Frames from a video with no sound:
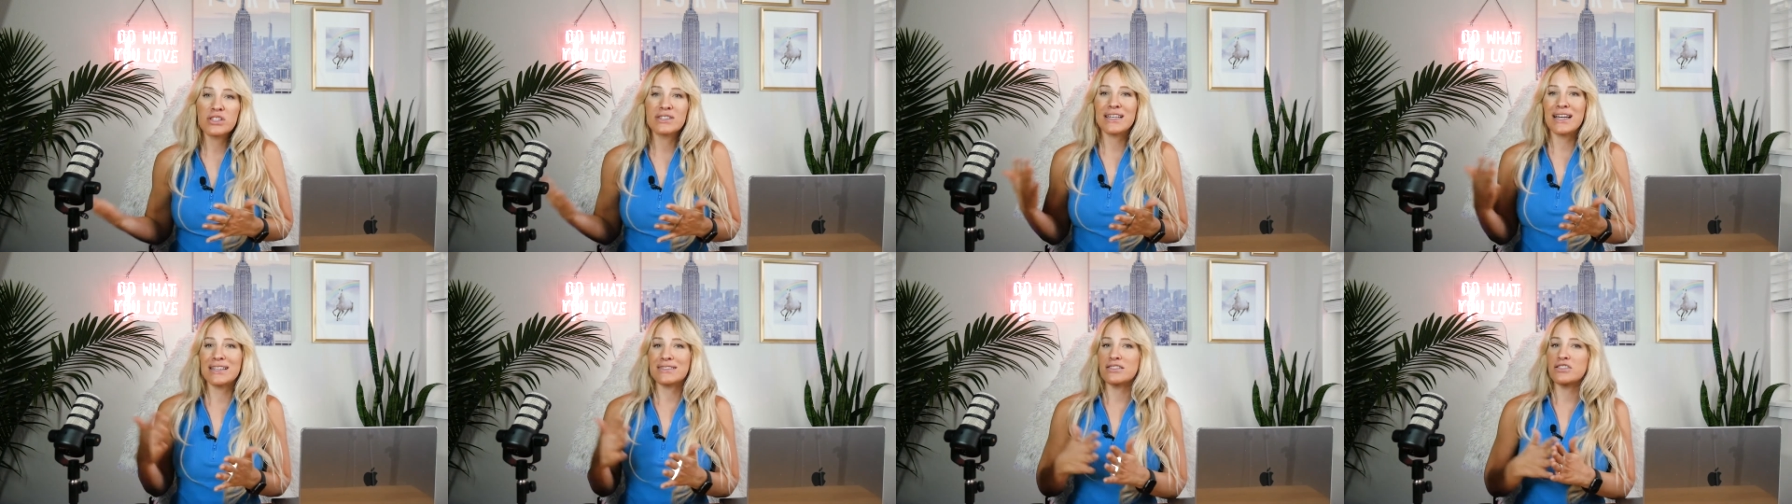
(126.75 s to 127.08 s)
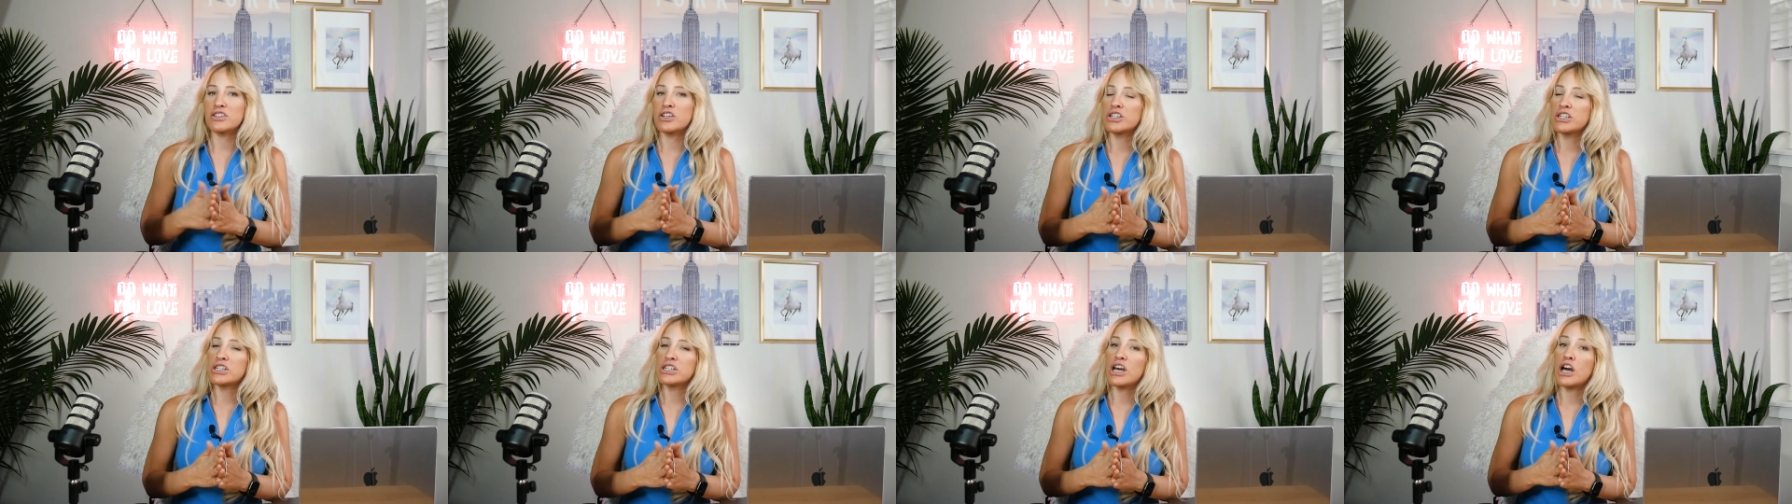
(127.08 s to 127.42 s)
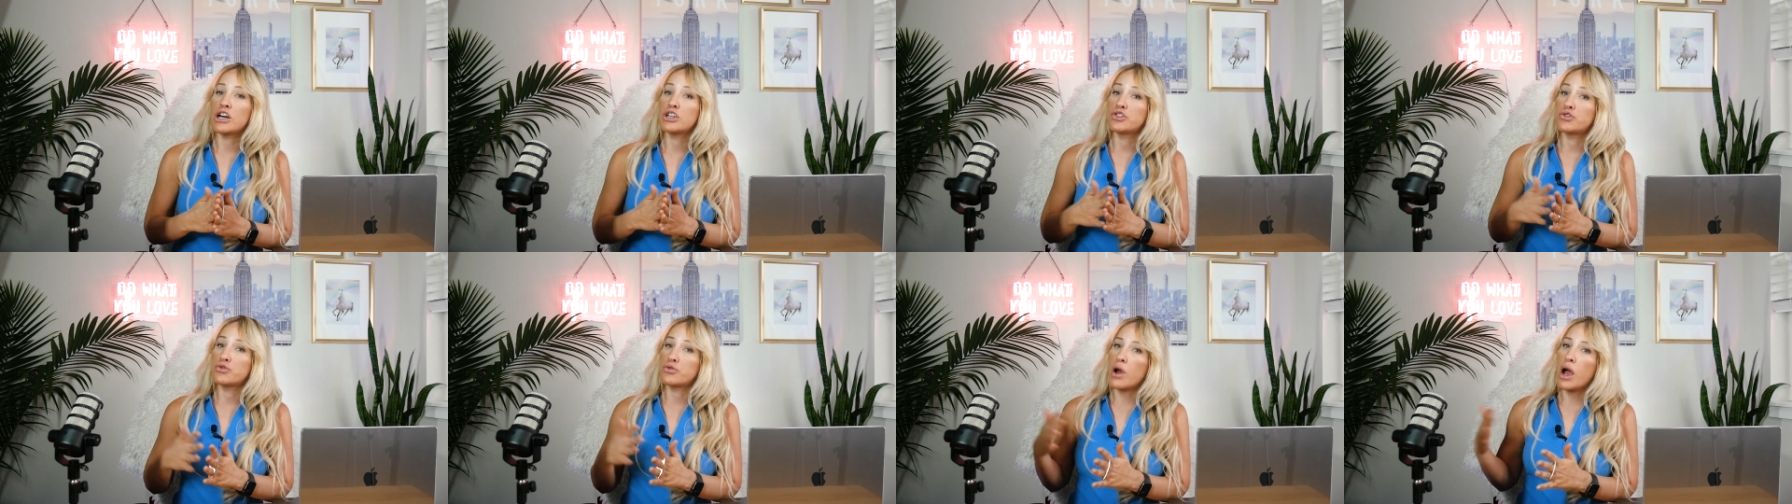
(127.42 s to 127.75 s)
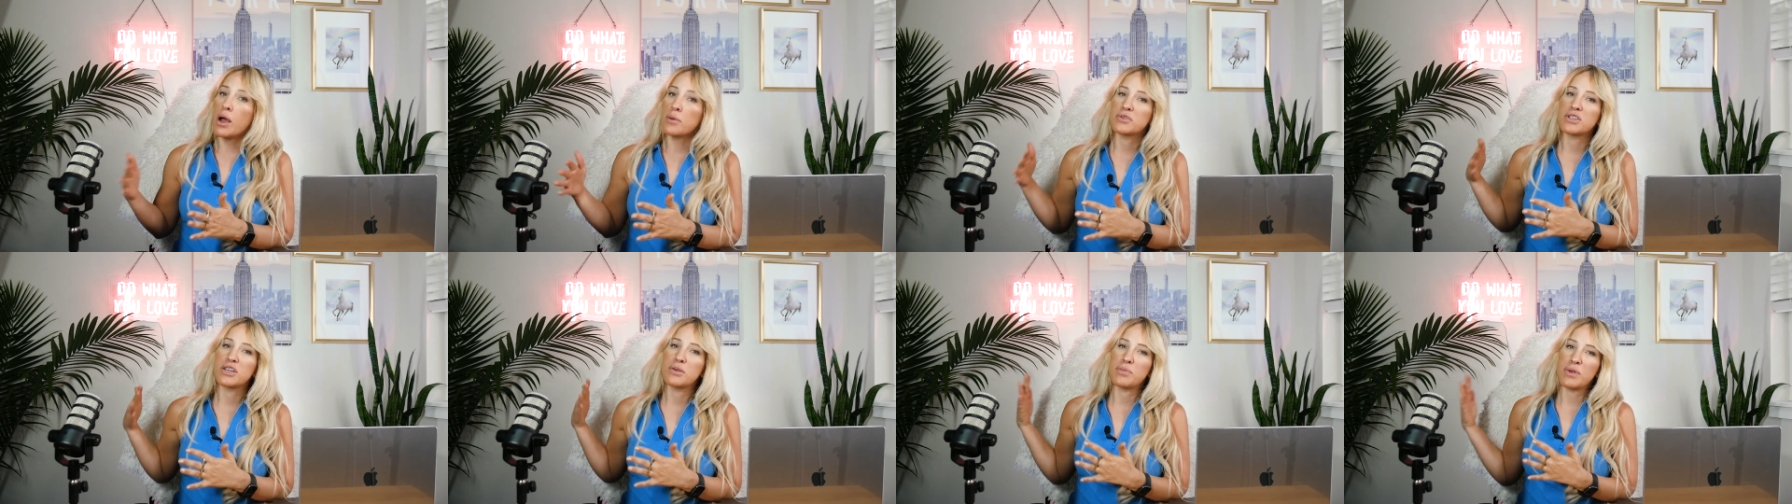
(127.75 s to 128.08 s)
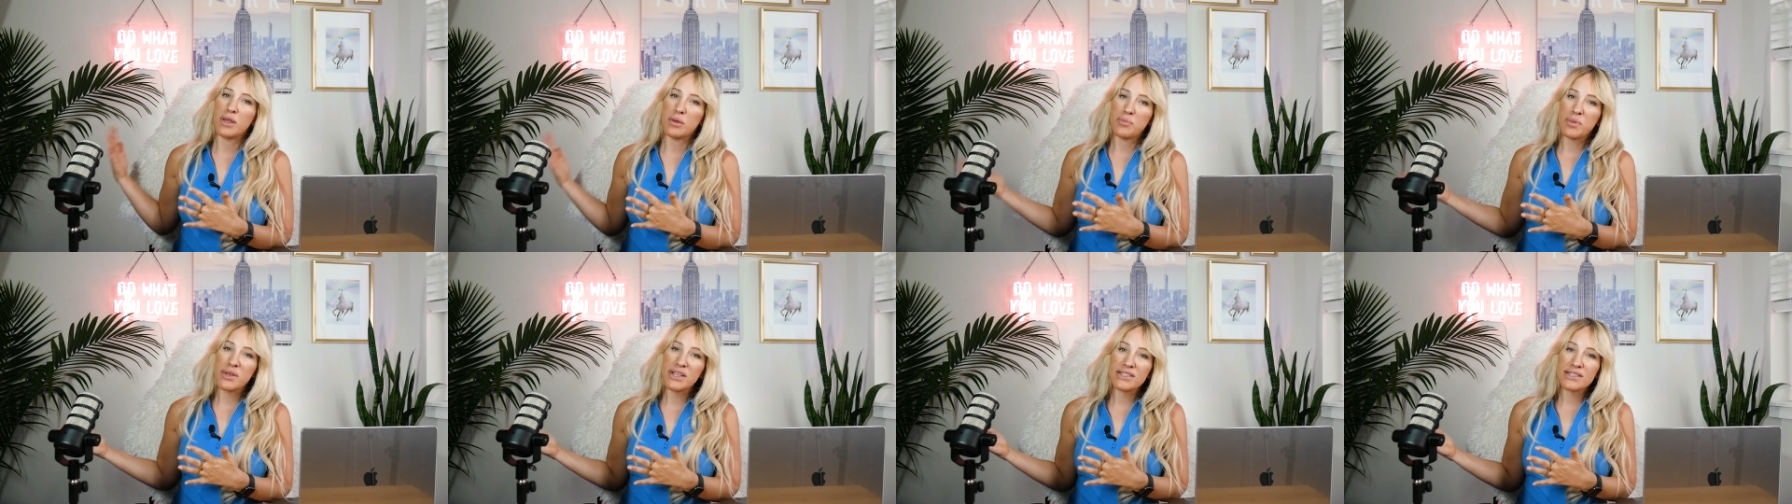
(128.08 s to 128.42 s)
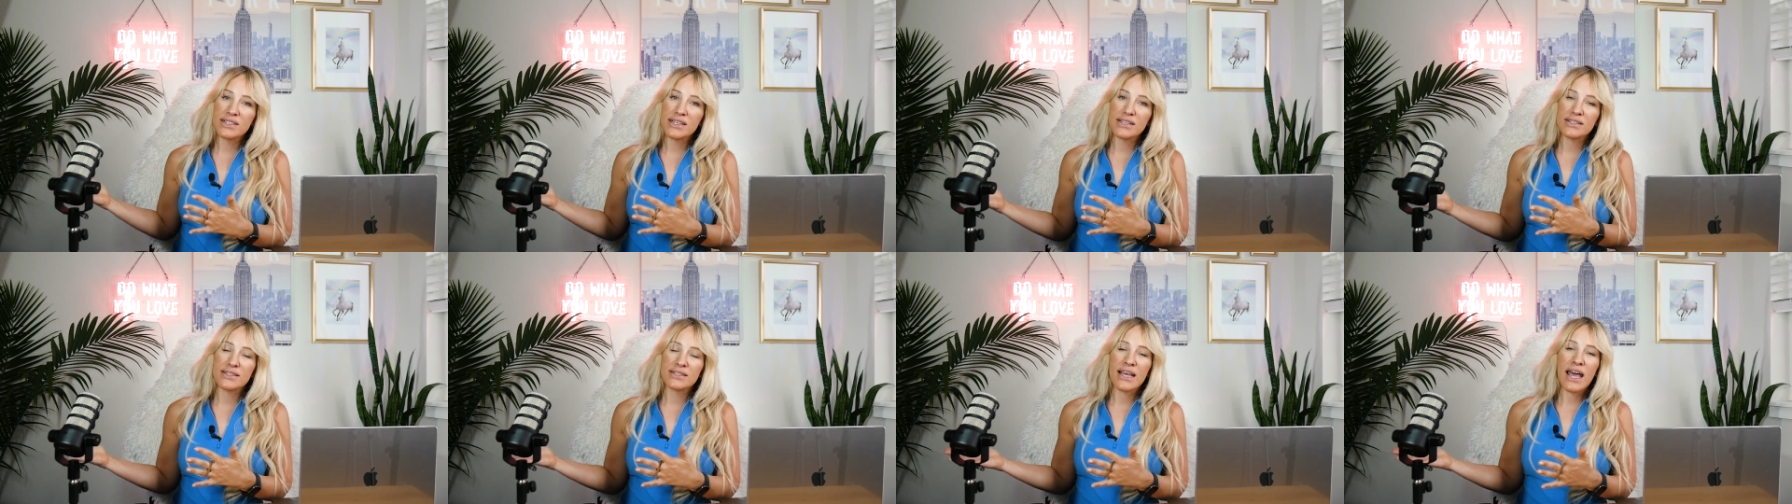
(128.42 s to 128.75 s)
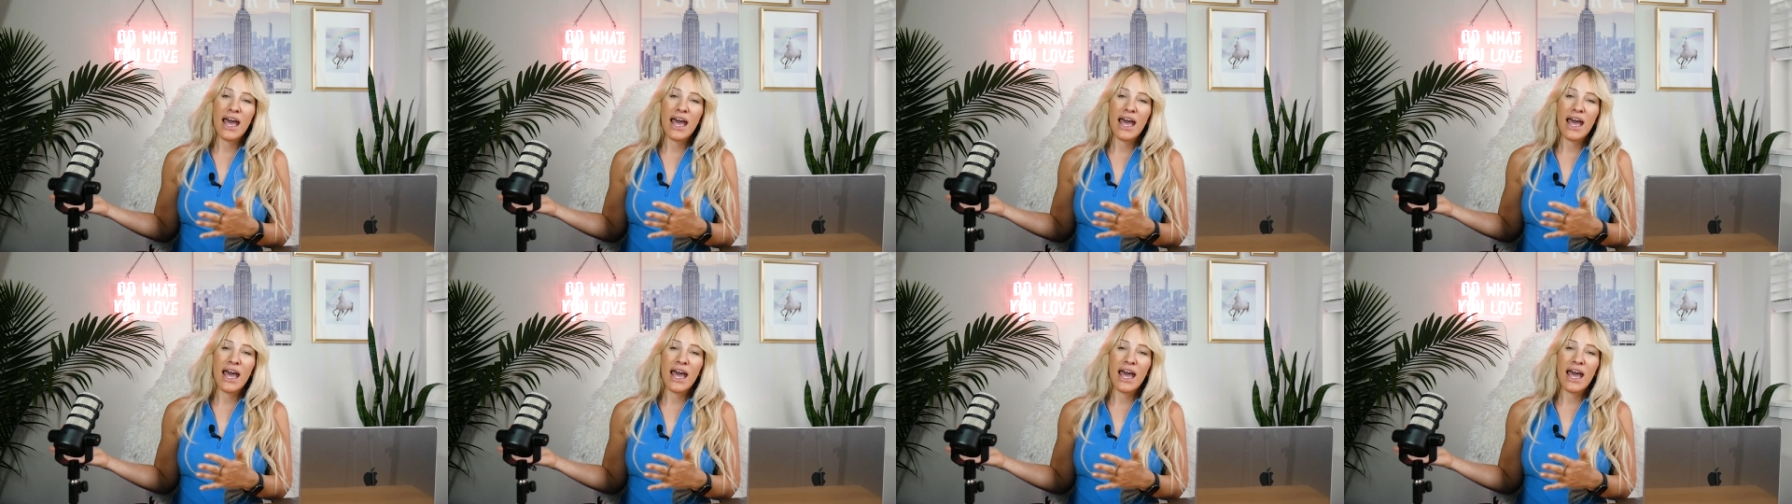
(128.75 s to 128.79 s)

that started a dropshipping business